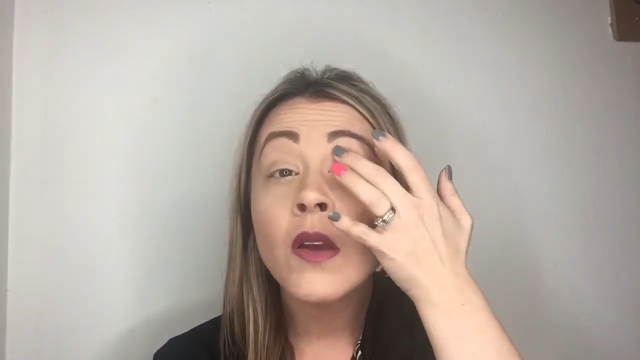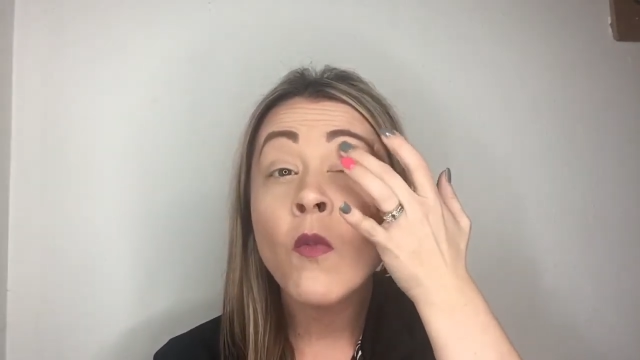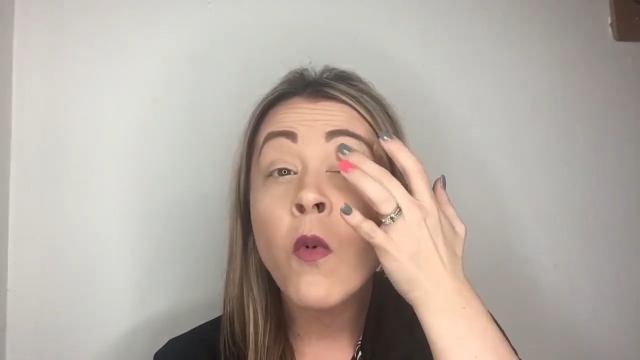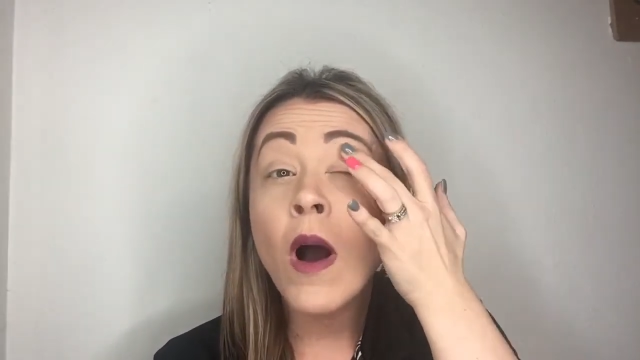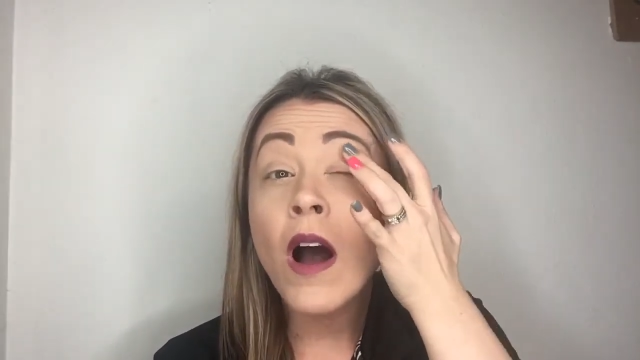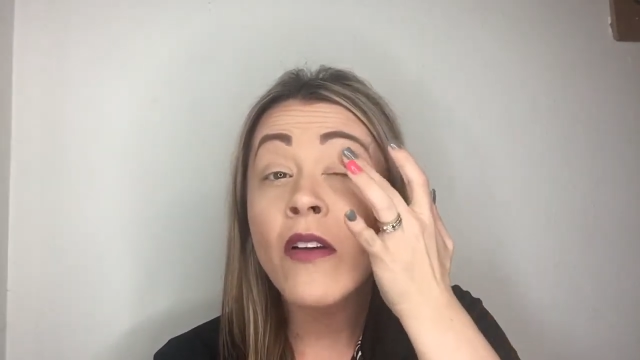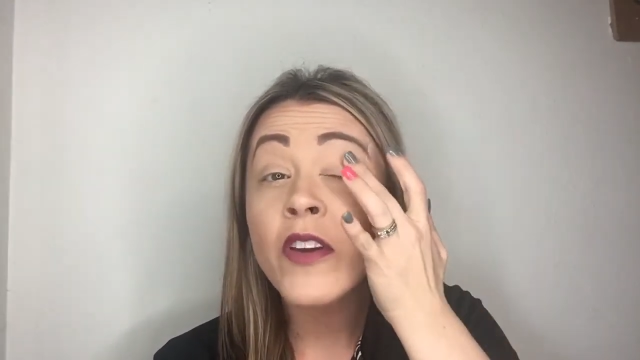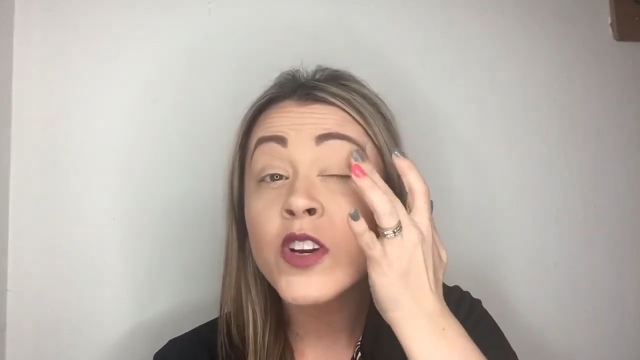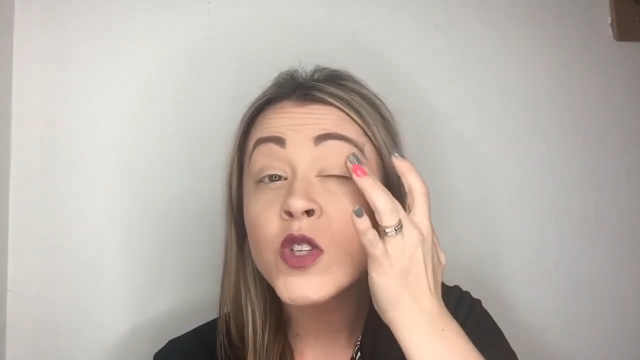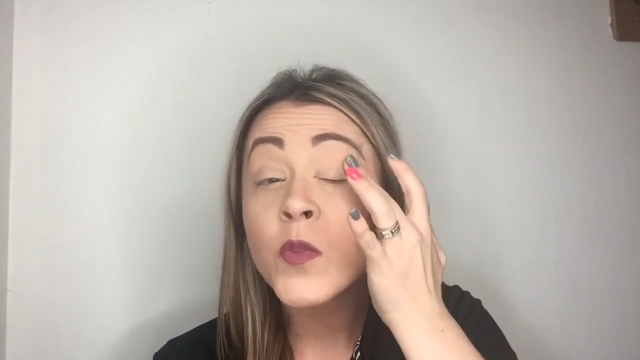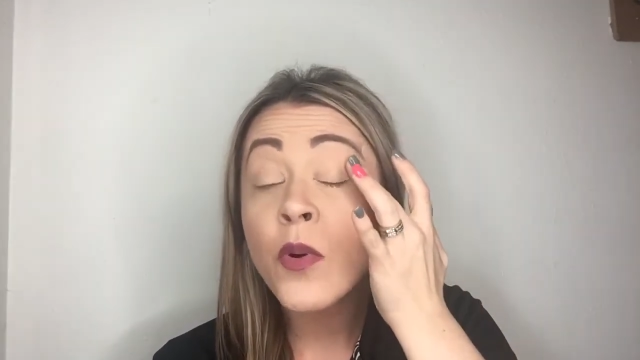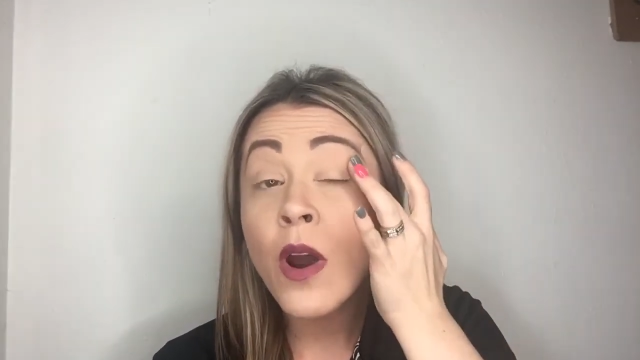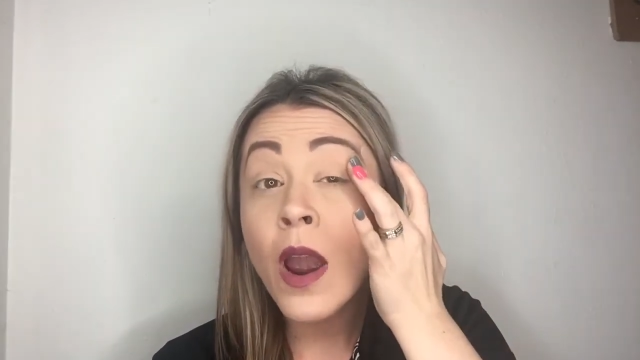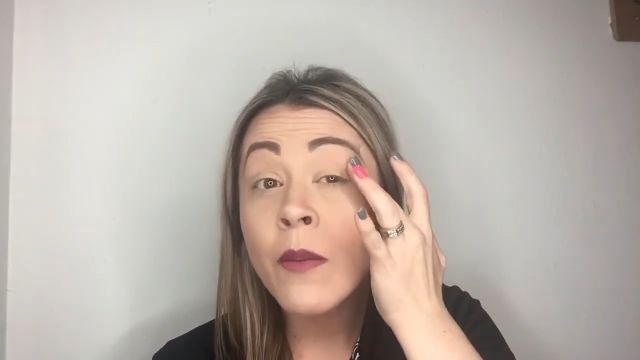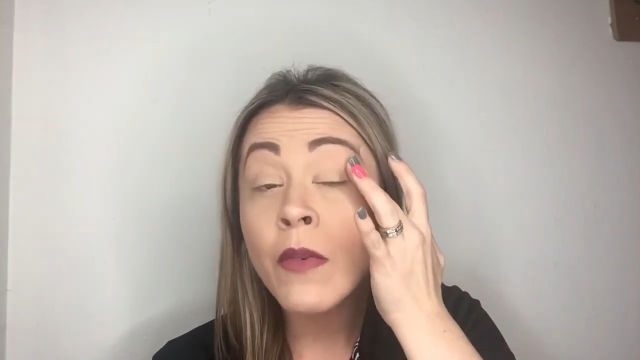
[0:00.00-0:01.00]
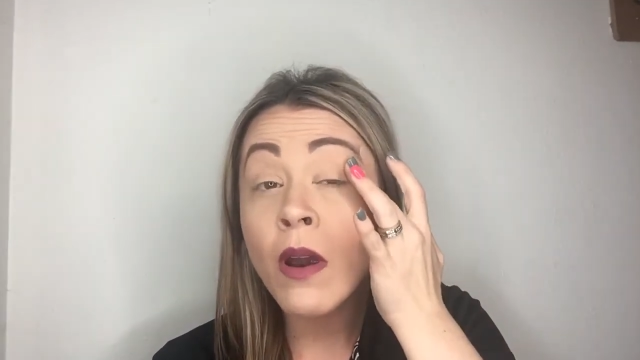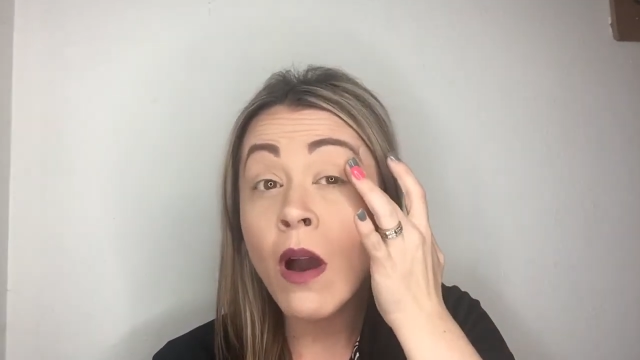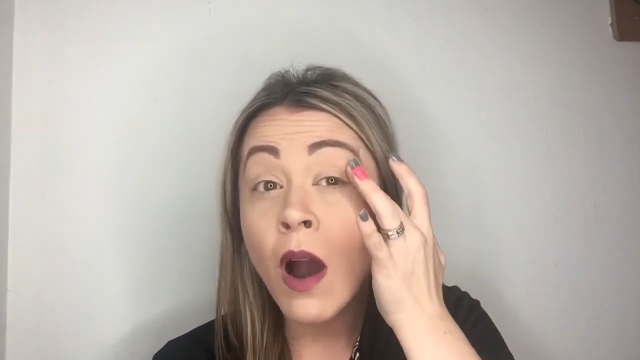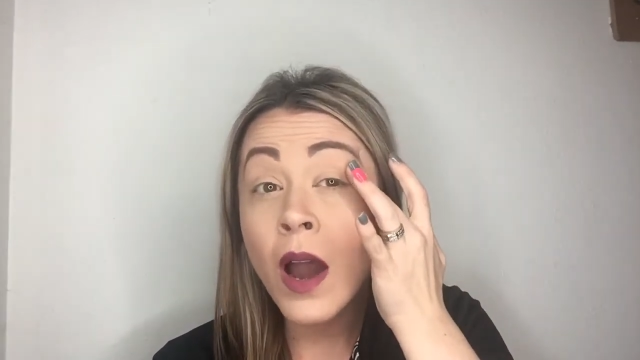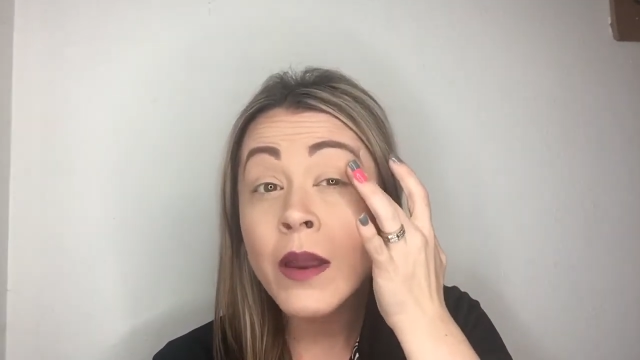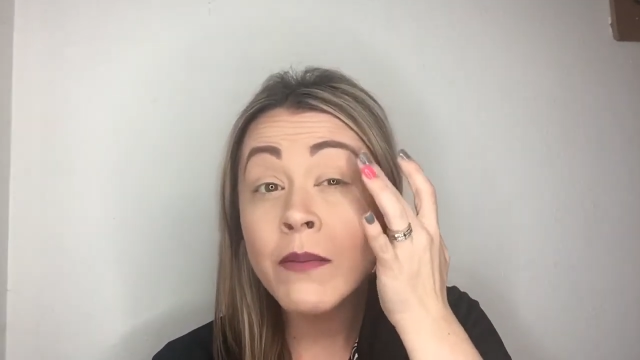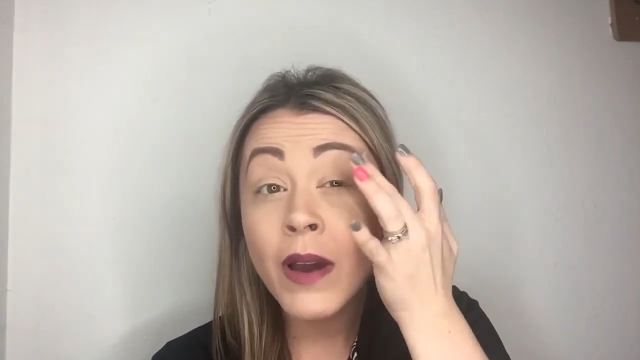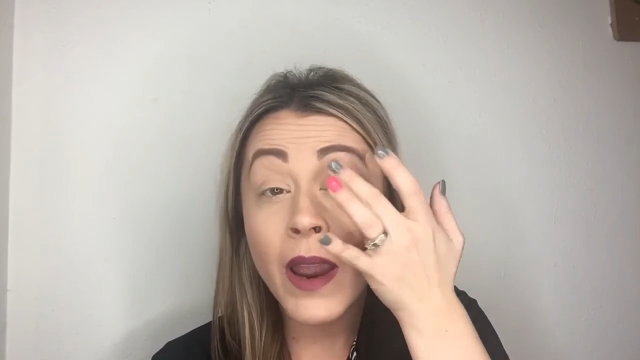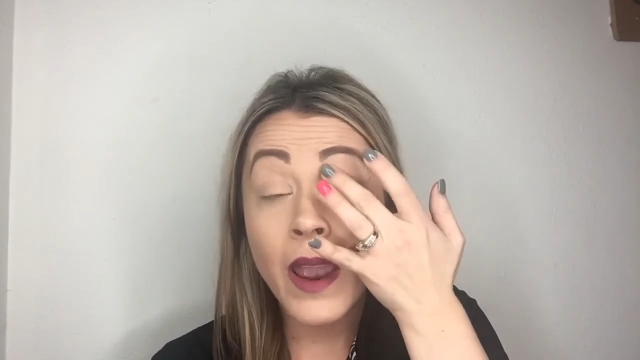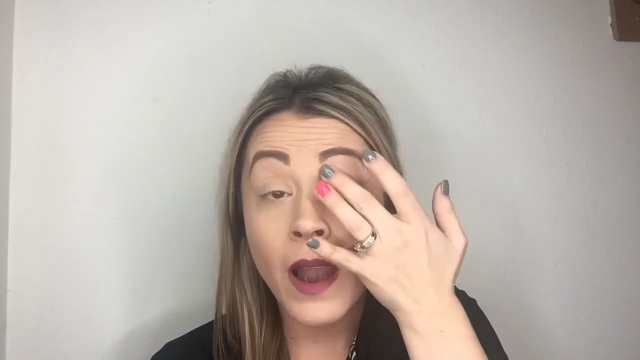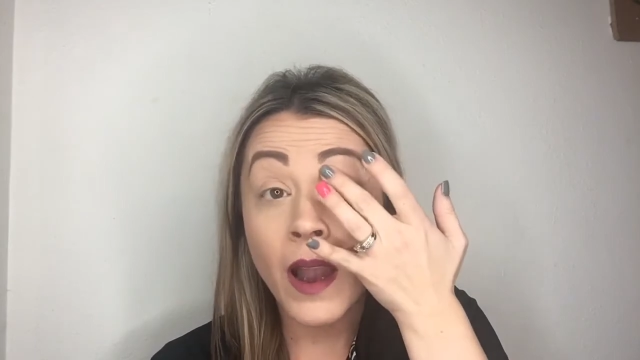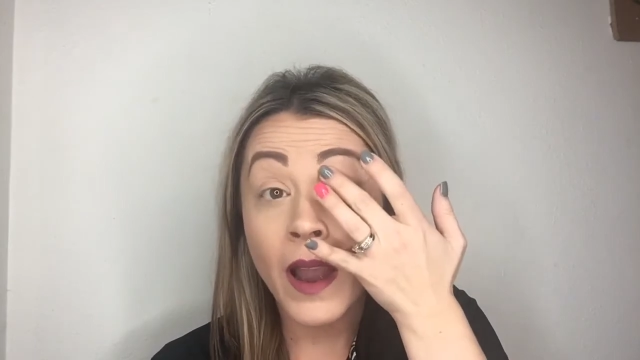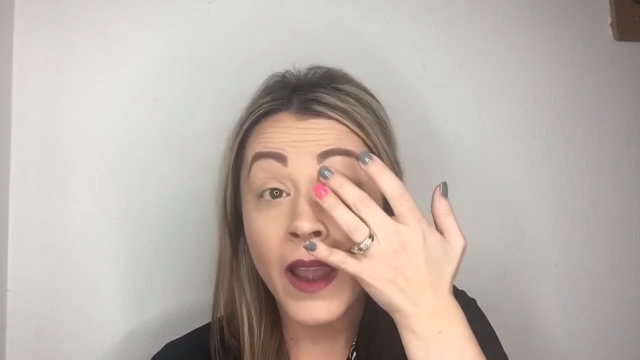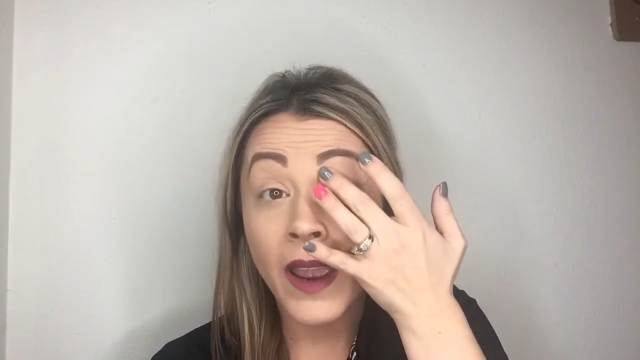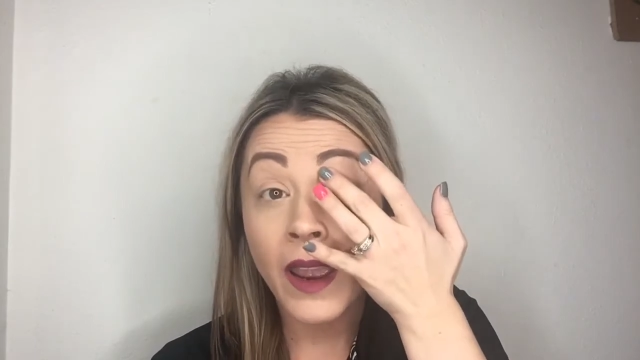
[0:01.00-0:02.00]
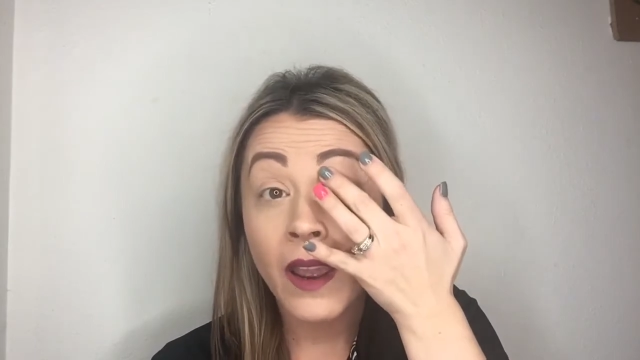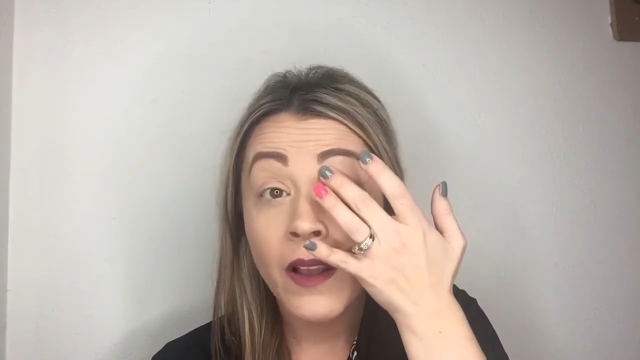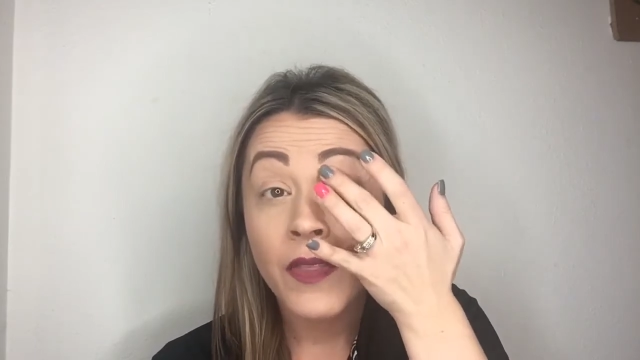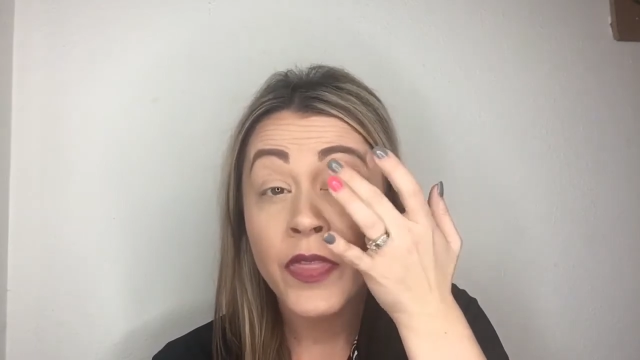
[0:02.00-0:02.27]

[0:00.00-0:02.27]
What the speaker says: while there's primer on my eye,